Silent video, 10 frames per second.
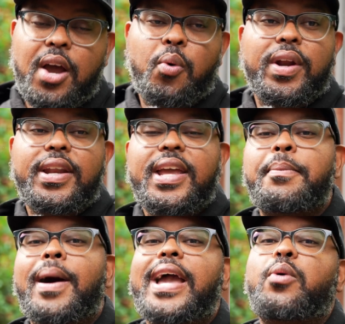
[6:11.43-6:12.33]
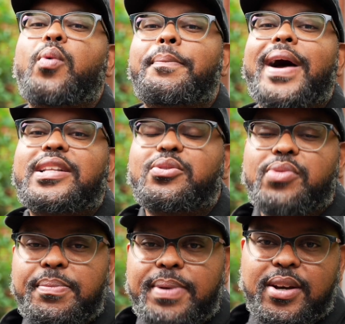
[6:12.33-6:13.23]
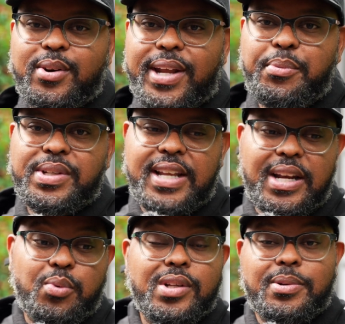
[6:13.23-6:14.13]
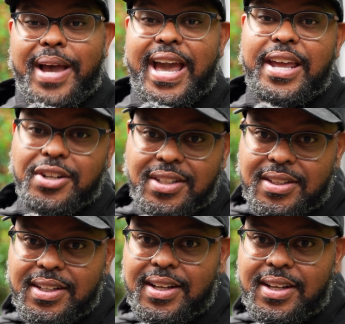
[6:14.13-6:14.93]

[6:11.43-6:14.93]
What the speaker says: When Nehemiah went back to rebuild, he was dealing with some haters.